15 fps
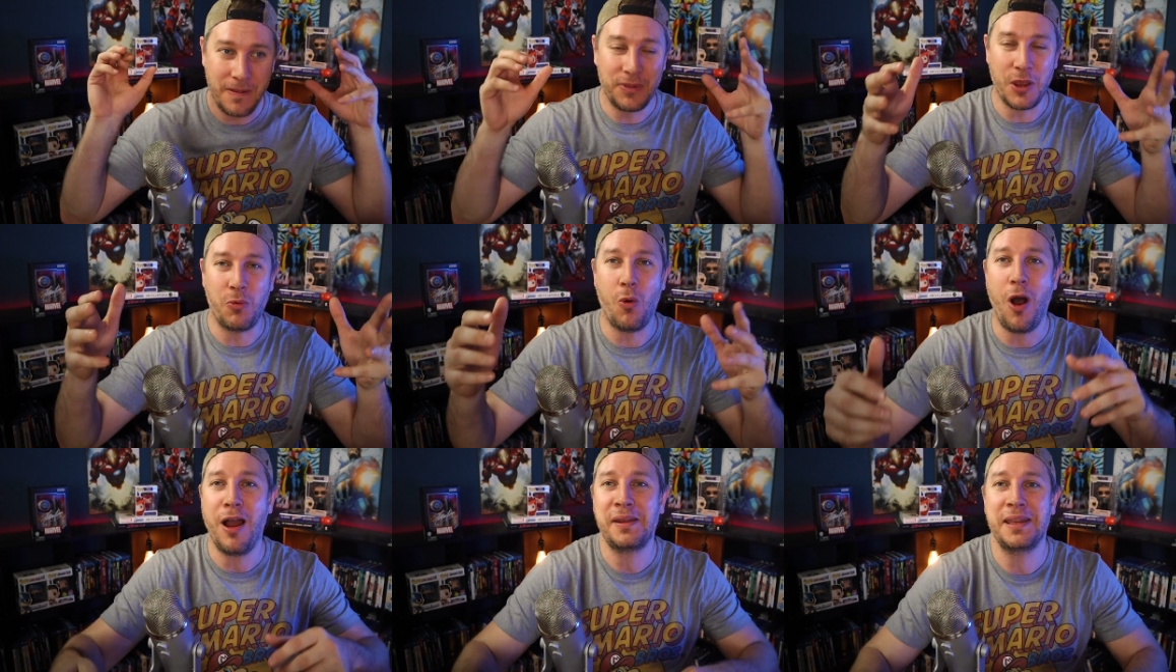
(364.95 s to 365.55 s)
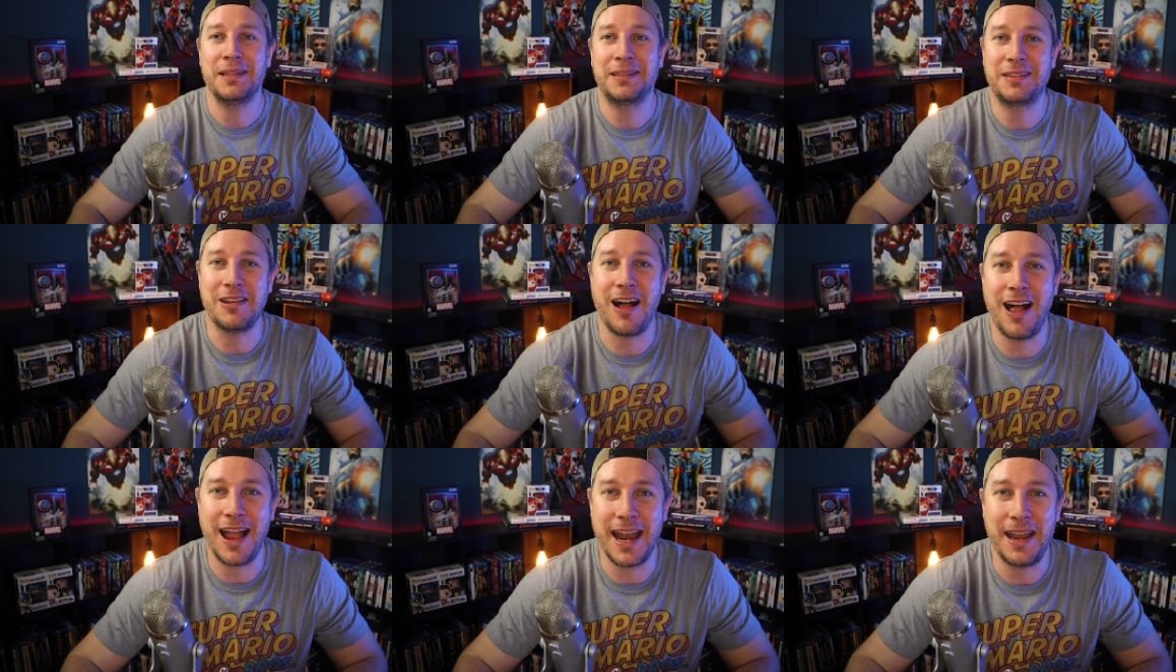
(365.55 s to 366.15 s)
They walk
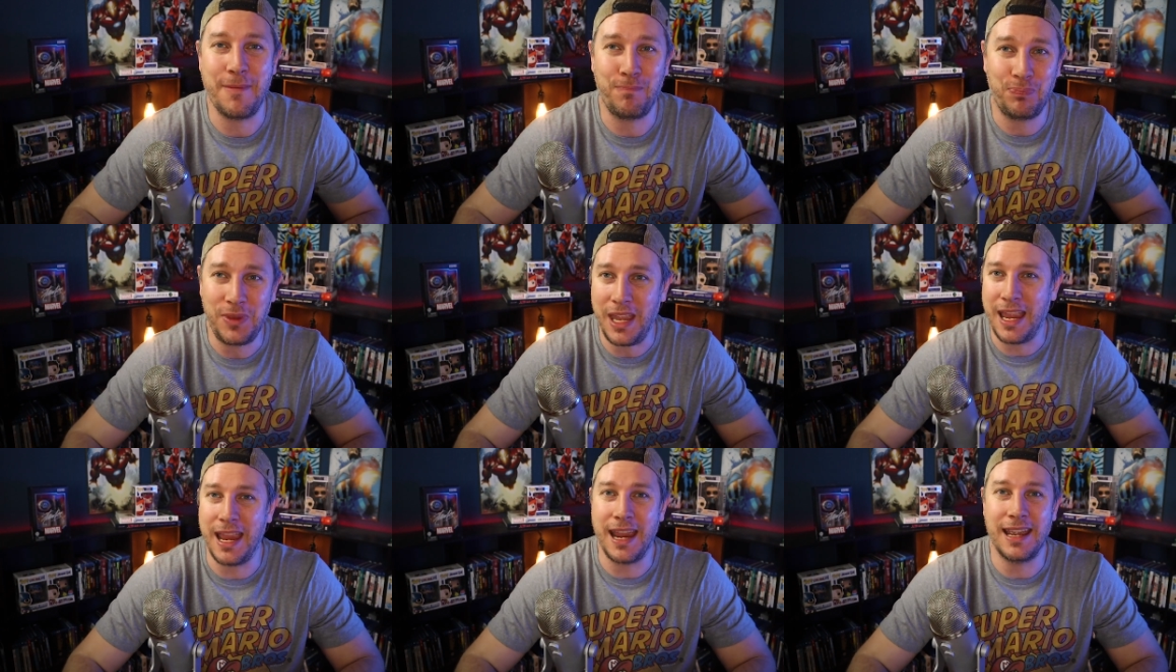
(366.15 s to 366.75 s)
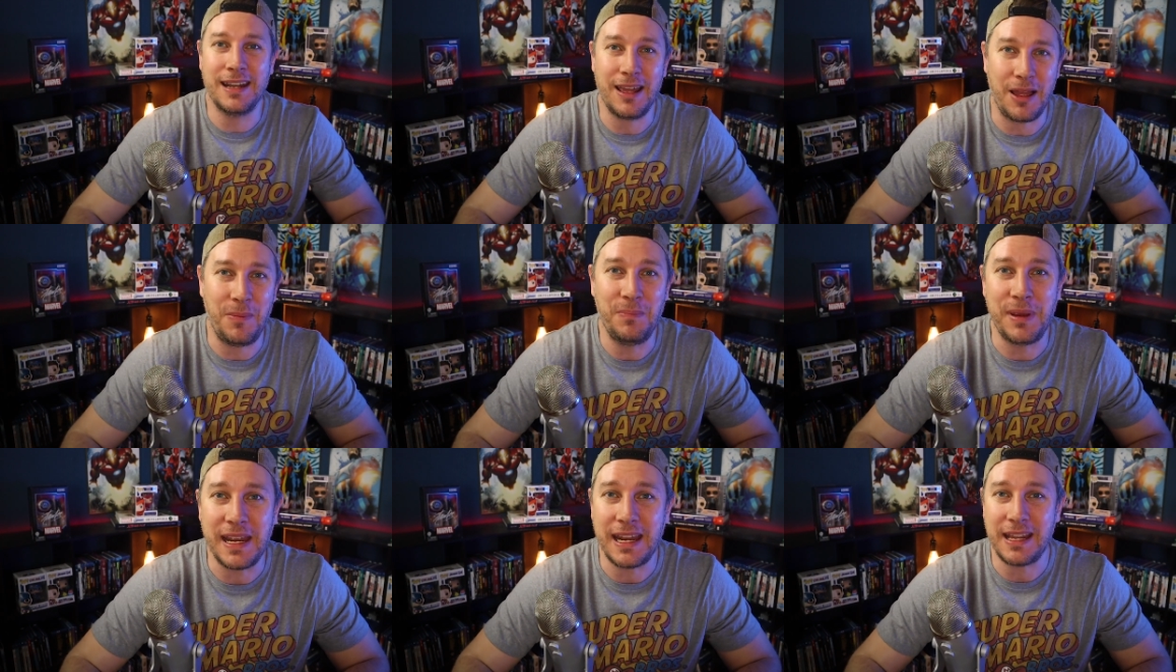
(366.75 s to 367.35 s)
inside and
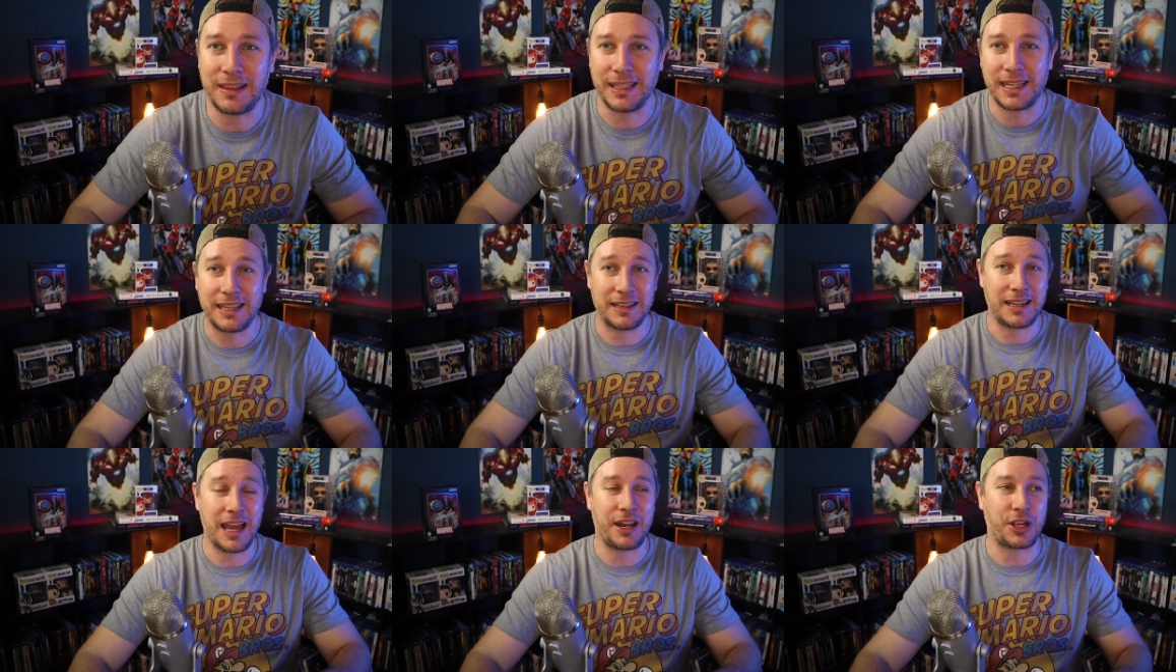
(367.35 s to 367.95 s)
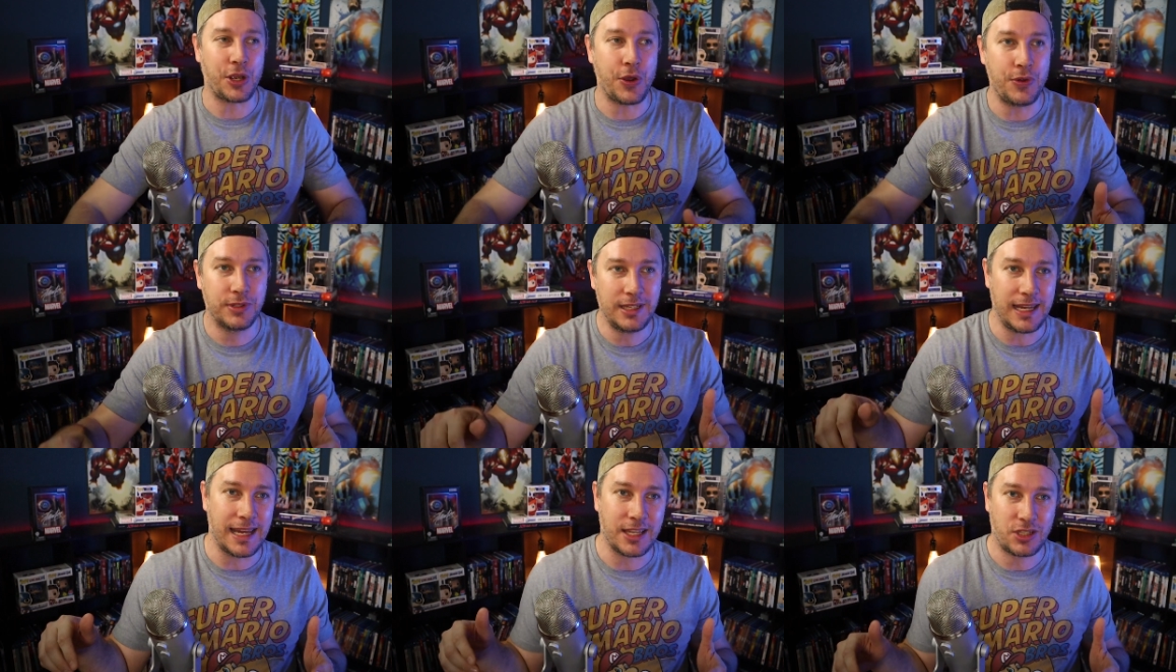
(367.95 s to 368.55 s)
immediately it kind of
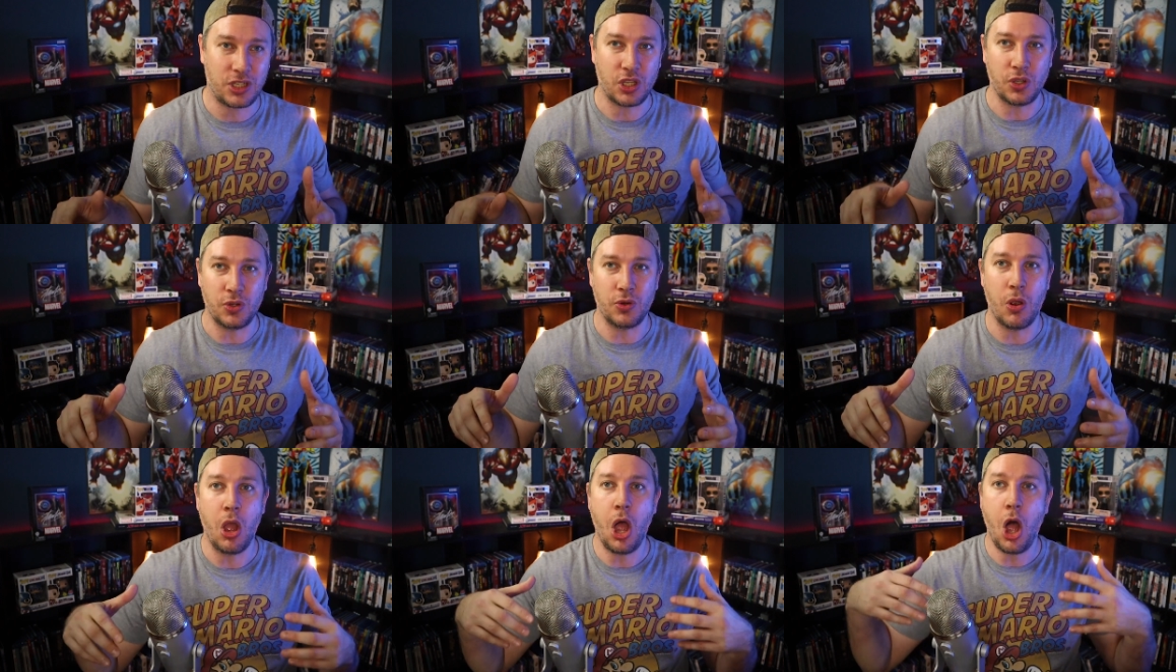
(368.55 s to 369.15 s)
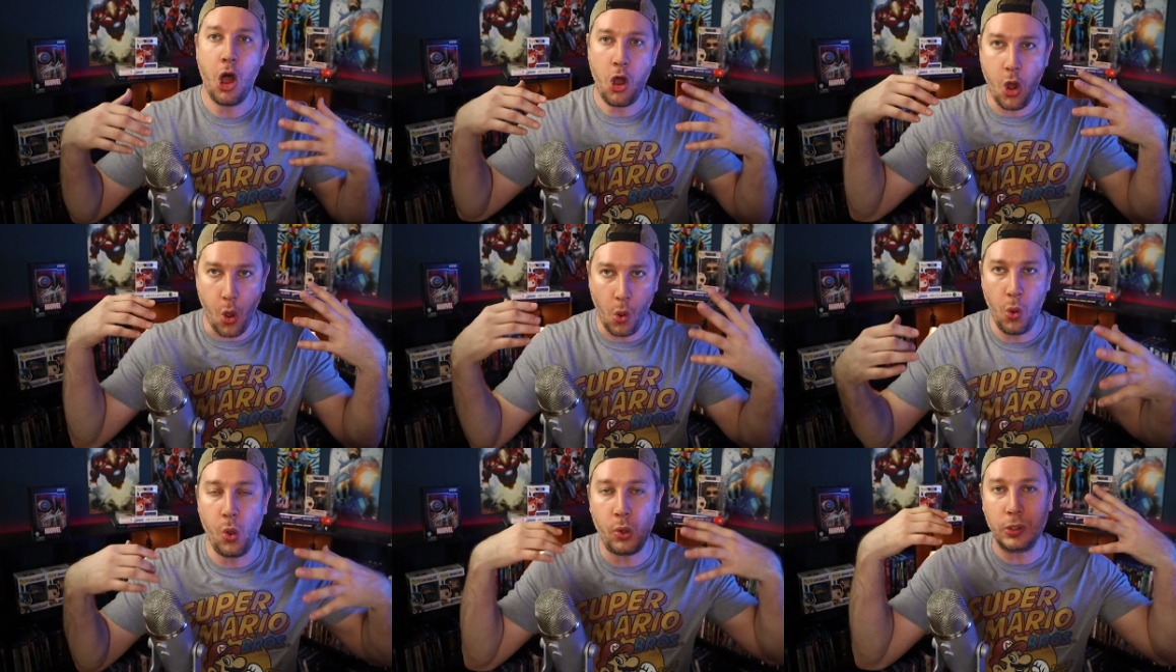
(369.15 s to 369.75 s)
goes into
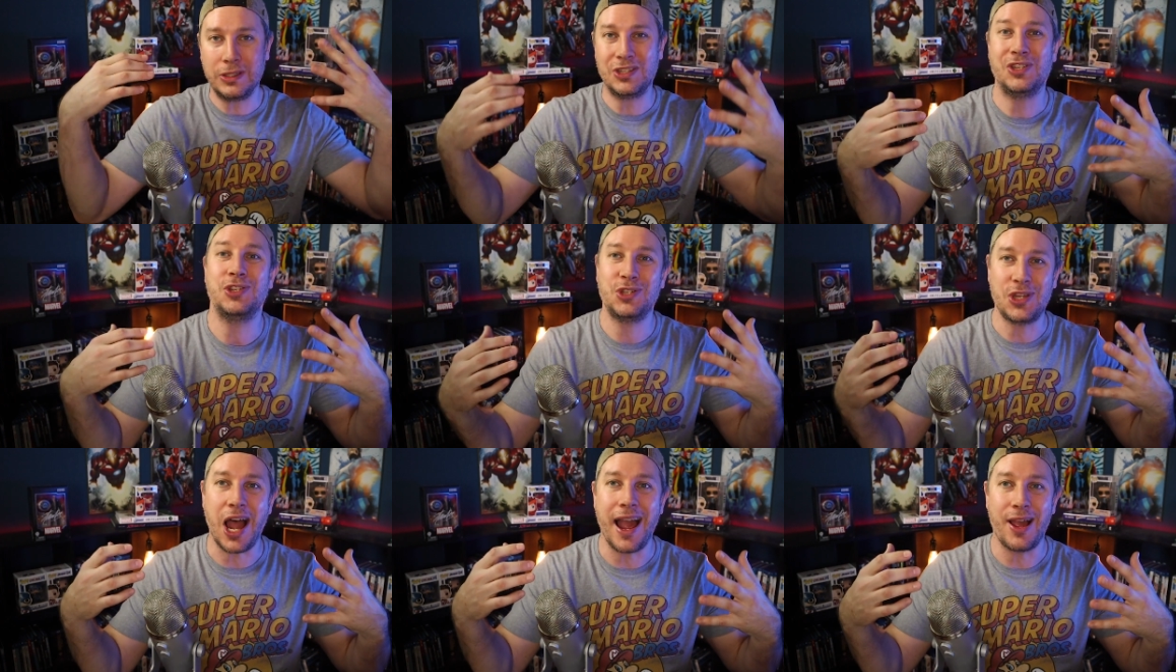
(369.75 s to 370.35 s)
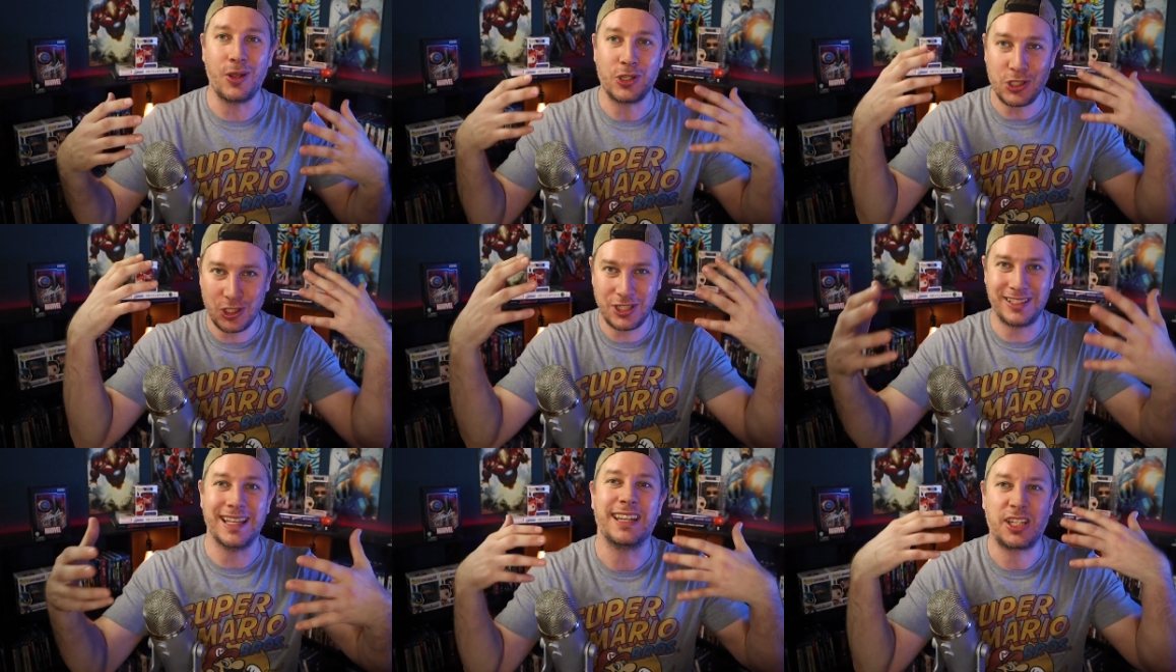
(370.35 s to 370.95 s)
old style
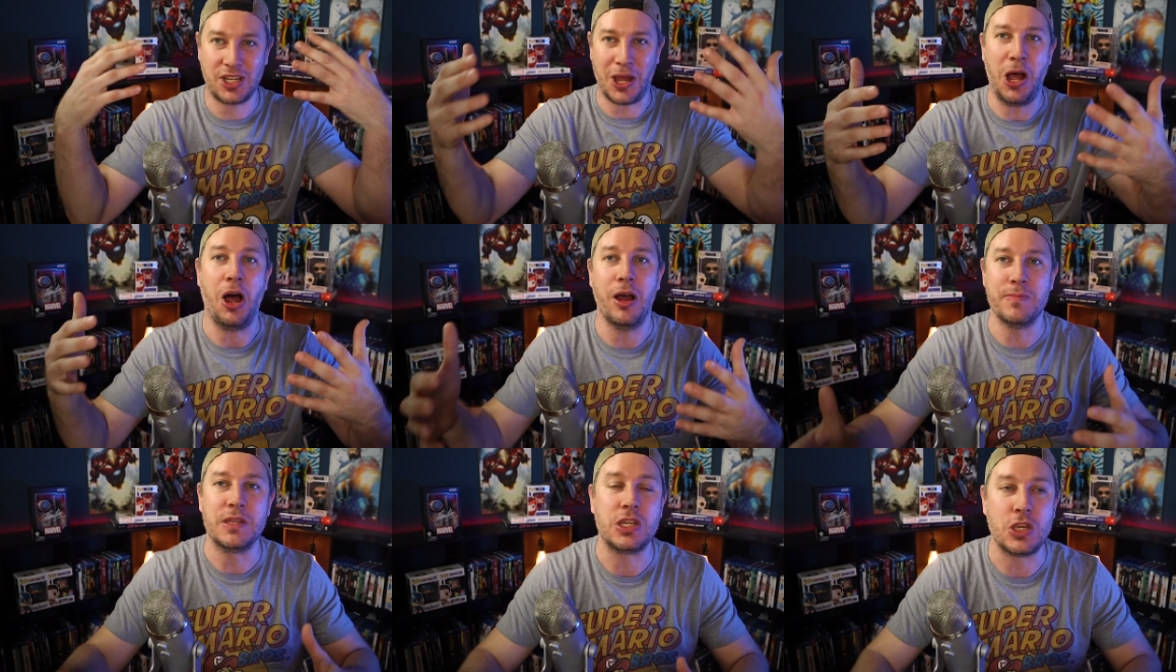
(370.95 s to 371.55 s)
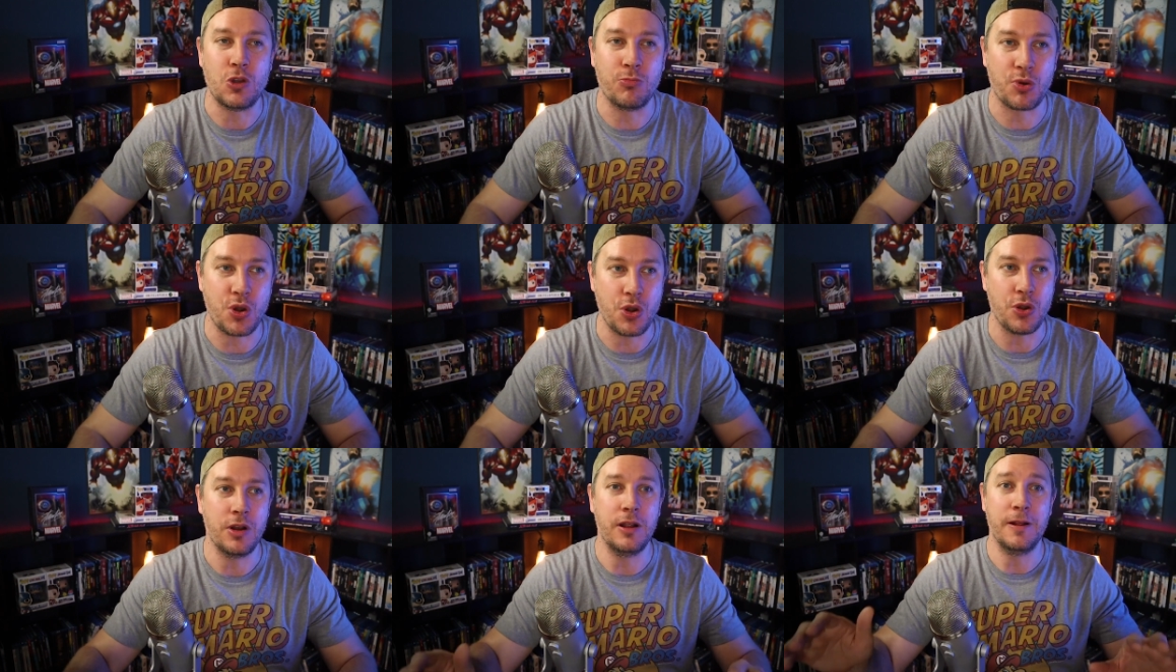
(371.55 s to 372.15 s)
sitcom
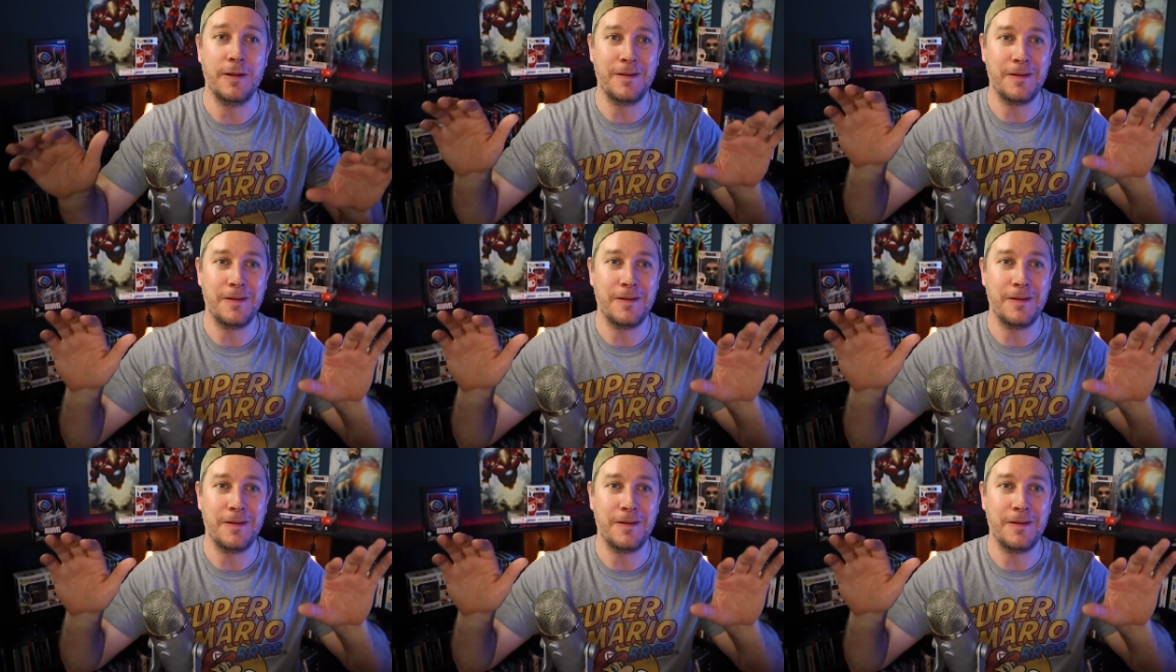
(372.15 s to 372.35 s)
humor.